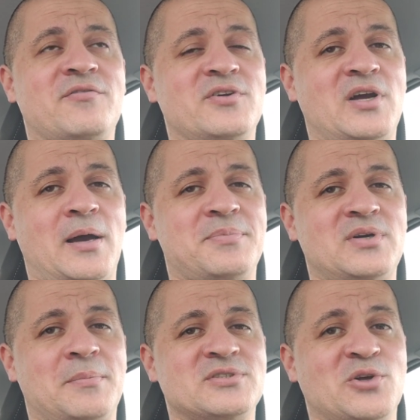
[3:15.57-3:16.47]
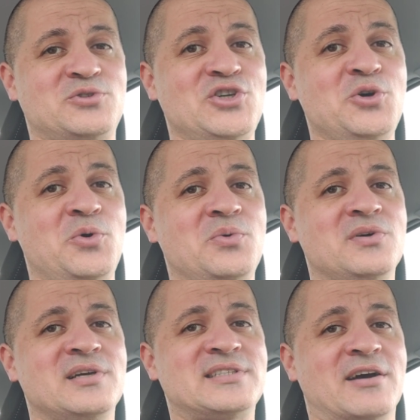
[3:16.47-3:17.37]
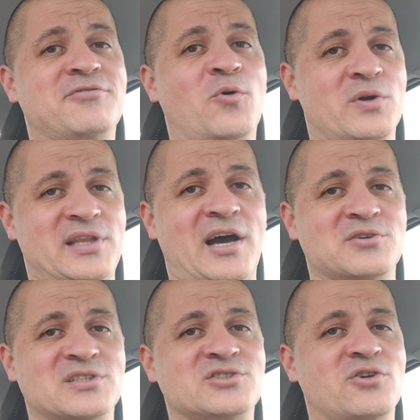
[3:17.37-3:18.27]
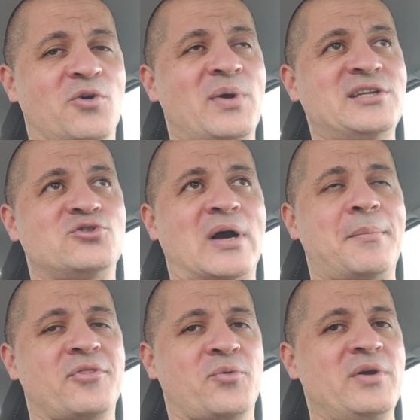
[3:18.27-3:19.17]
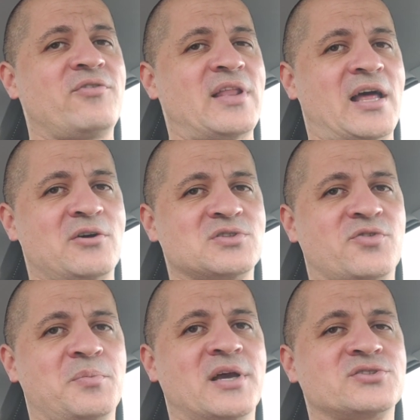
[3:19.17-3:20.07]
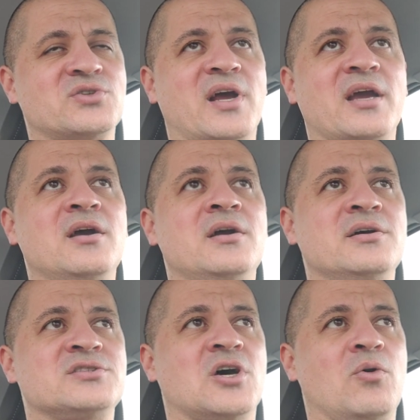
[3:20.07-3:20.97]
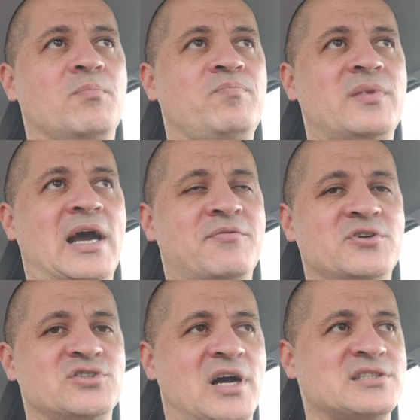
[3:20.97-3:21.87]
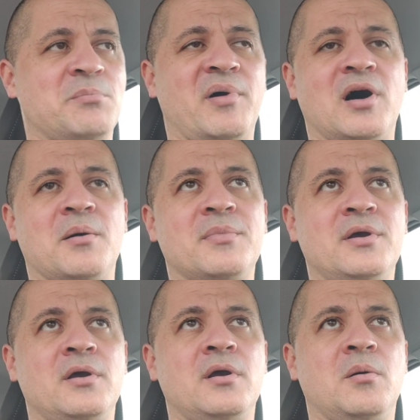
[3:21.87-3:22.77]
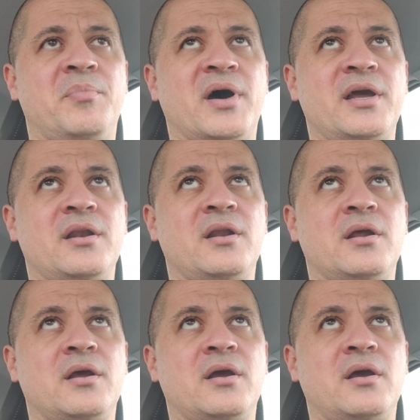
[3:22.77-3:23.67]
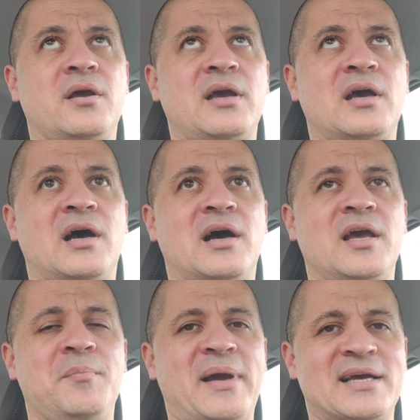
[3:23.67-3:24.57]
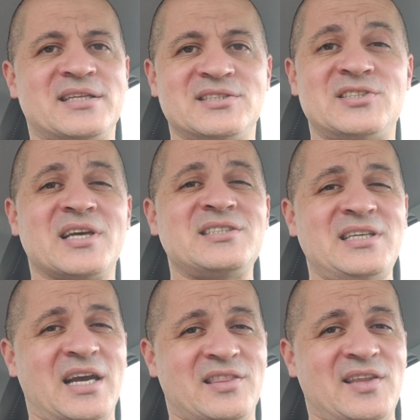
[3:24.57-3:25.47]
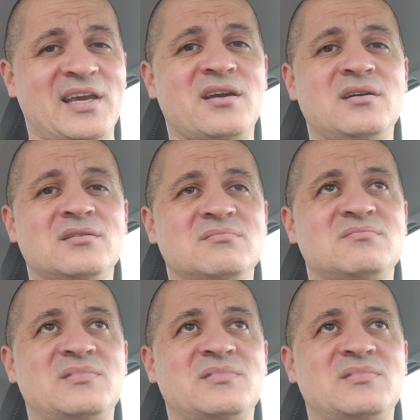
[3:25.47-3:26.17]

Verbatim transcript: After ep episode two is at 4,000. So it already dropped 3,000 from yesterday. So Aftershock's a bomb, but uh, Impact in 60, I think,